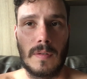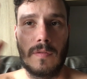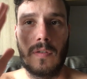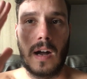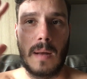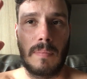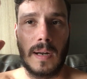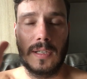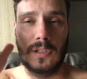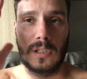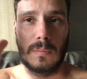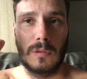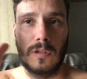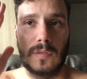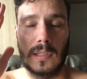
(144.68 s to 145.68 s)
vibrates and it
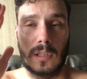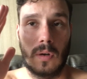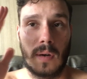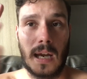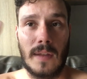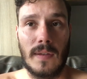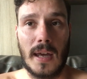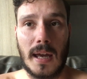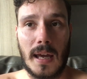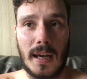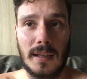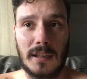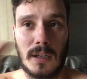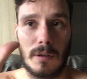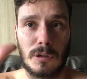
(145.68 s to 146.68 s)
moves along, and the hair
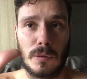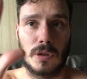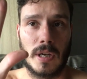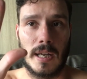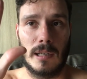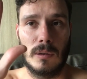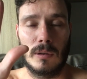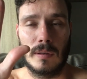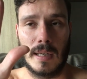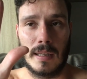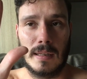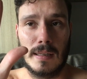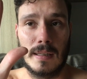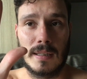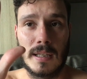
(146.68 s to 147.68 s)
cells, which kind of look like
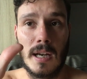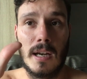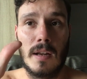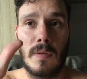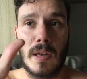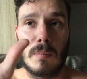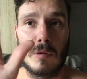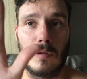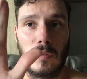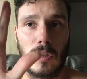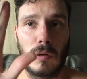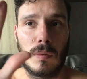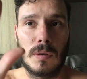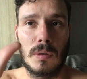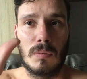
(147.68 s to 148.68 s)
this, they move
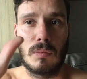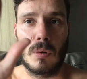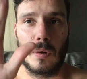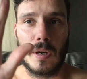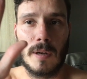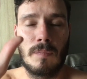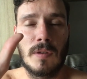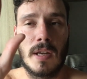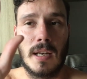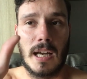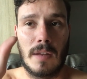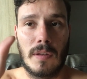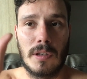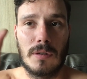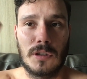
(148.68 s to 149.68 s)
along with the water,
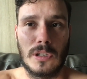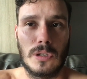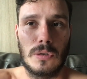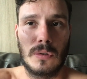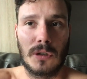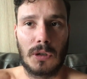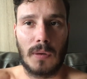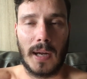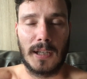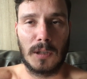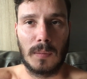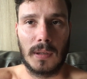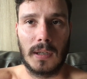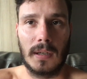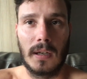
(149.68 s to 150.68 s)
and they use a
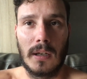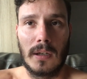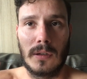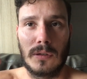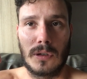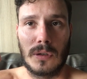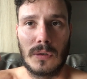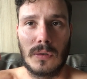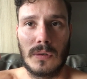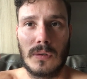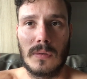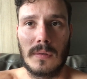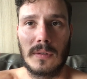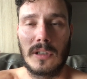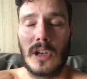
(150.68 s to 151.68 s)
neurotransmitter
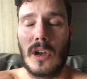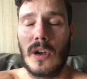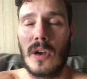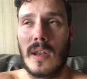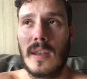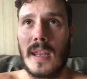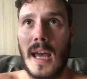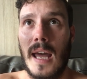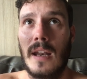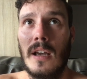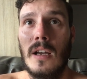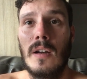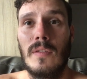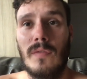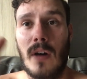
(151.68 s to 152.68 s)
to turn
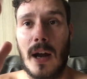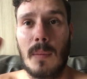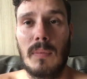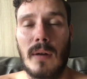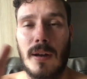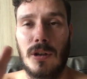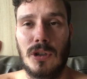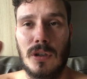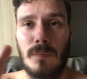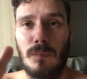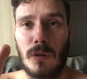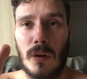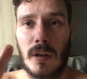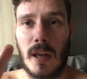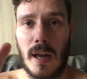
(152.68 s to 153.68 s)
that vibration,
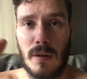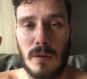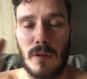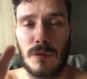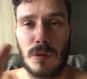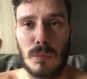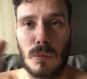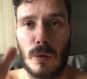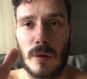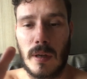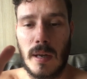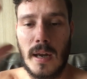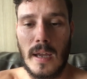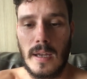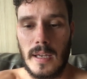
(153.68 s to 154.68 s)
okay, of the
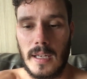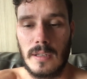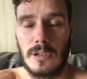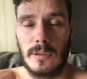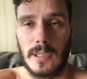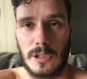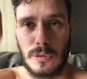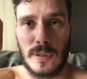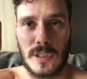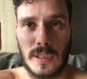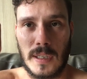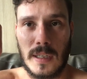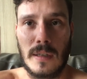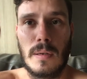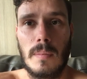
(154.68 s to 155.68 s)
water into
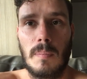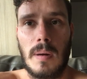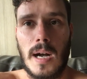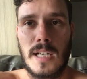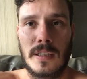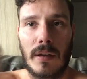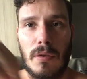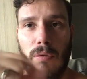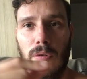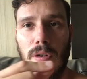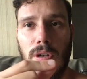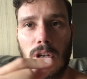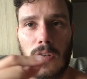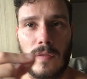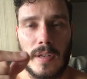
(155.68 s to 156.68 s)
electricity, pass it through a
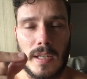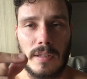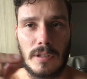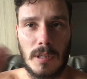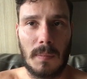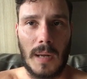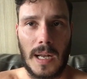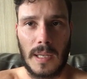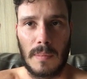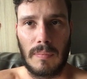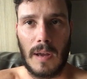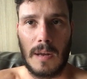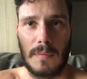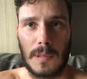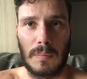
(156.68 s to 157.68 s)
nerve into the part of the
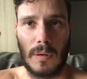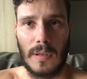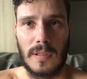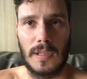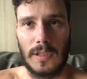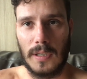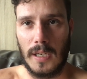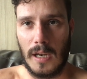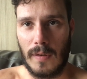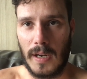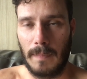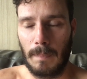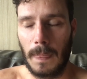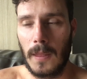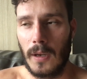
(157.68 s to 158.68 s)
brain which processes hearing.
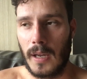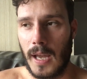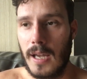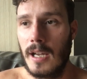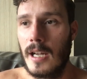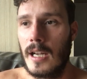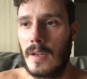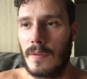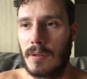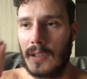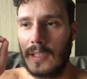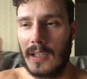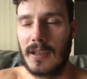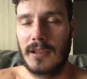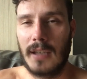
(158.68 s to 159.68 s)
Okay, if you
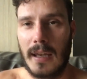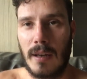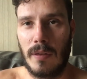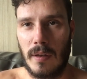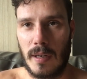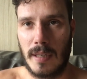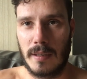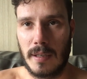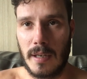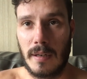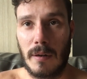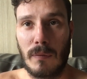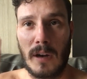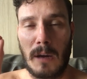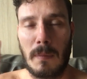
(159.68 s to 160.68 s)
didn't understand anything I said, I
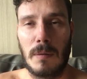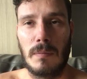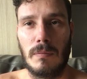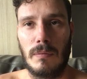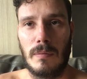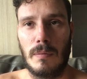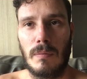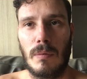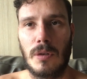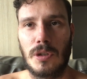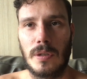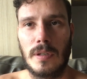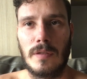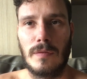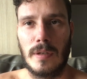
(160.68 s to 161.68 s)
recommend
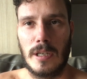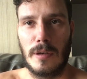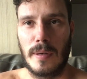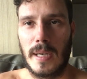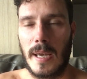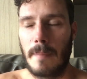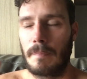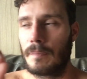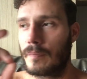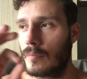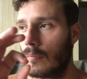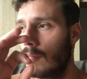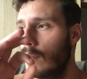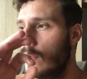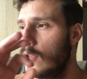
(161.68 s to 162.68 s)
watching this video again.
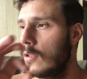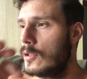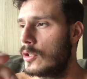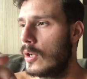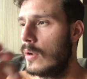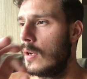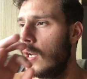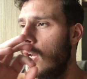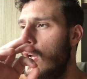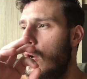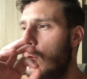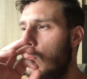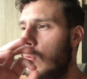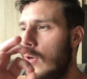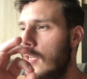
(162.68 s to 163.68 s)
So,
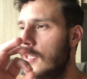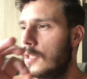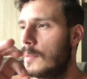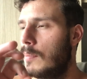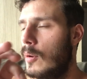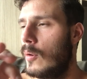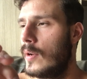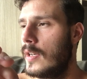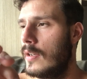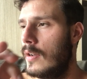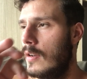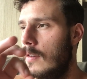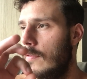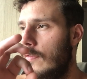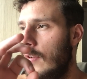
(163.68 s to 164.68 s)
what is the point
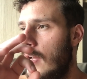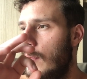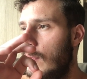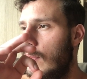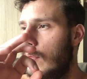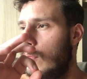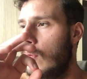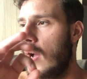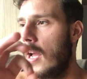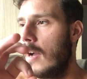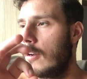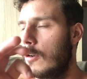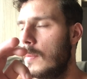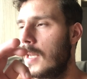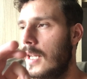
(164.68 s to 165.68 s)
of, how
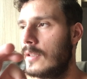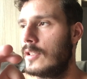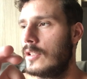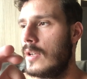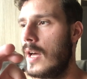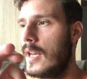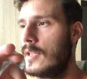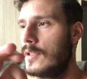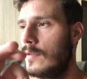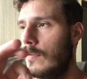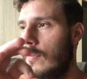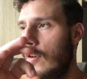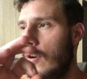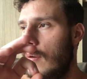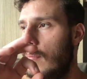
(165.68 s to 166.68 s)
can we get tinnitus
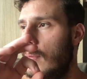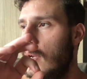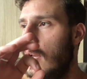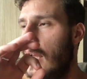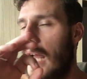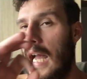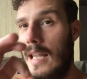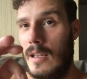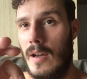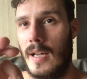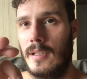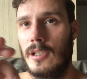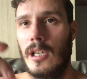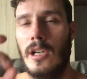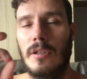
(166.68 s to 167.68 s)
from
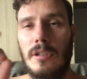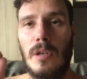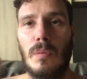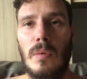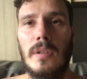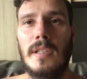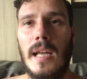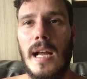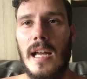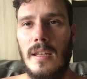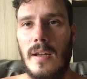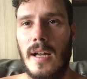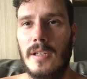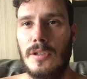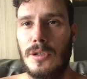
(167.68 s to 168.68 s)
halides? So what do
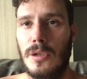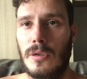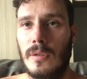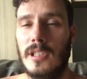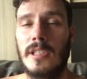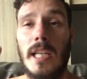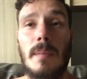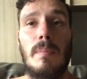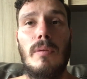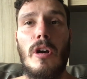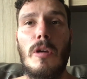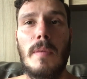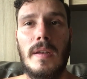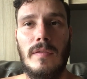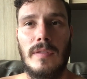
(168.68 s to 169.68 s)
halides do? Let's take
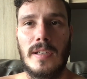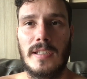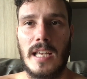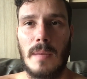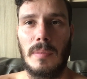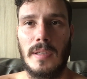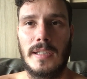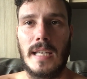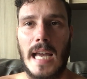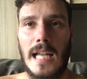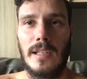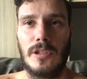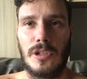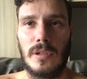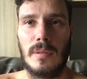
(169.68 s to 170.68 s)
bromine for example, it's a
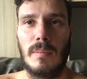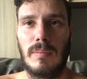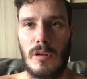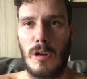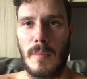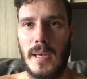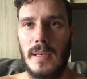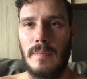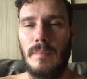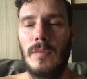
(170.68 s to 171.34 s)
halogen, bromine.